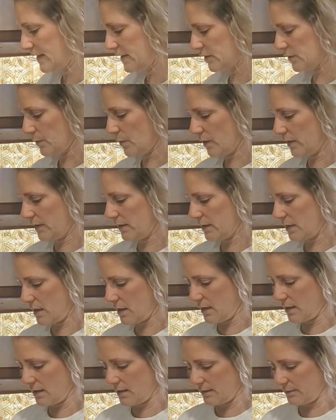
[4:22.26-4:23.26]
this one
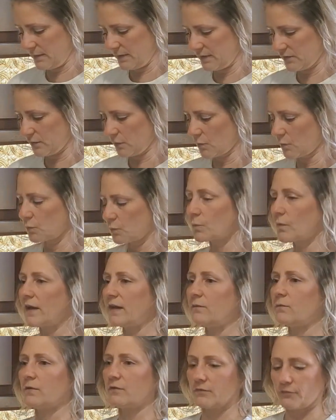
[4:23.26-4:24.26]
is a
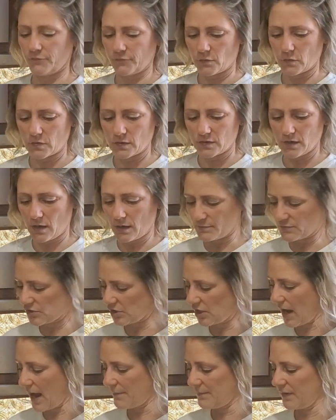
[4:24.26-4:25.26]
great one for
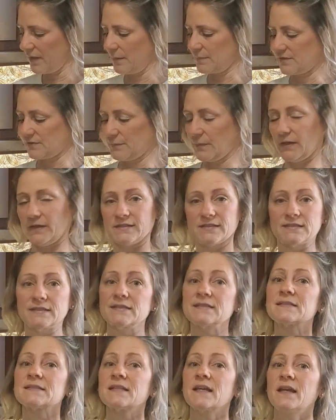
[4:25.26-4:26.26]
chopping up
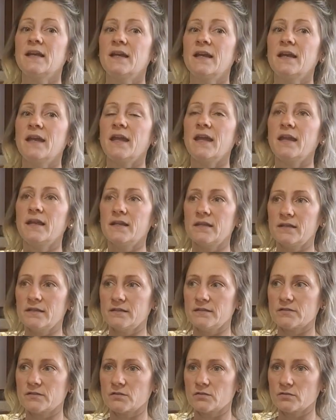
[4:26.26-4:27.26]
spices. It
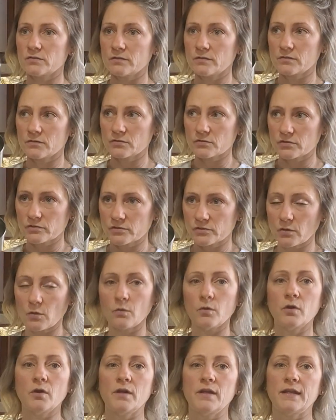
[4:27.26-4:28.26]
is so
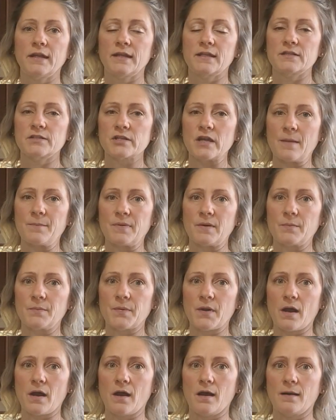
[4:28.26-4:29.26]
good. It can chop
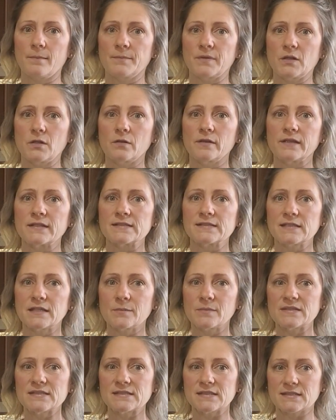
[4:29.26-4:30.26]
up like
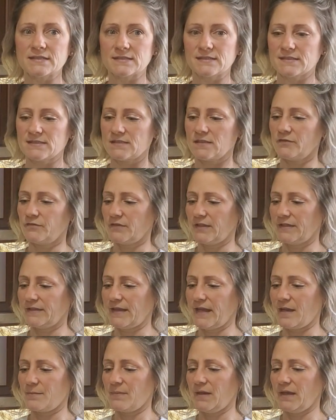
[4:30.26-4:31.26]
cinnamon sticks and stuff like
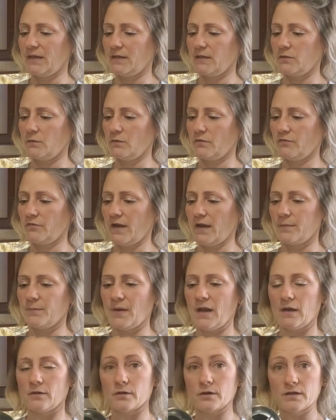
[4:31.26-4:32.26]
that and make it into a fine
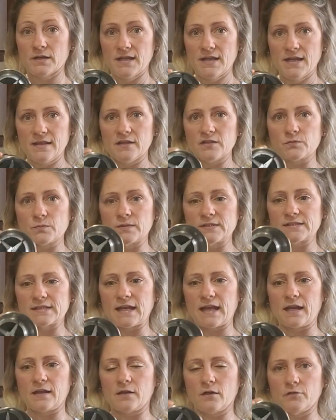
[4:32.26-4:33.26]
powder. This one's
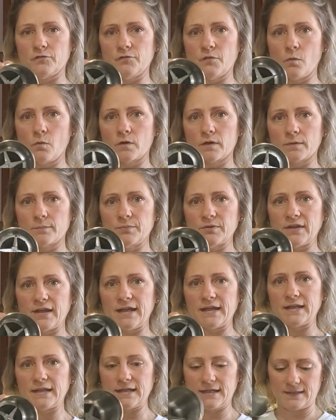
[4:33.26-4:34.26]
got a 4
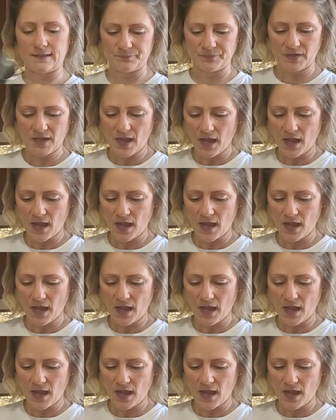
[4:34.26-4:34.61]
blade in it.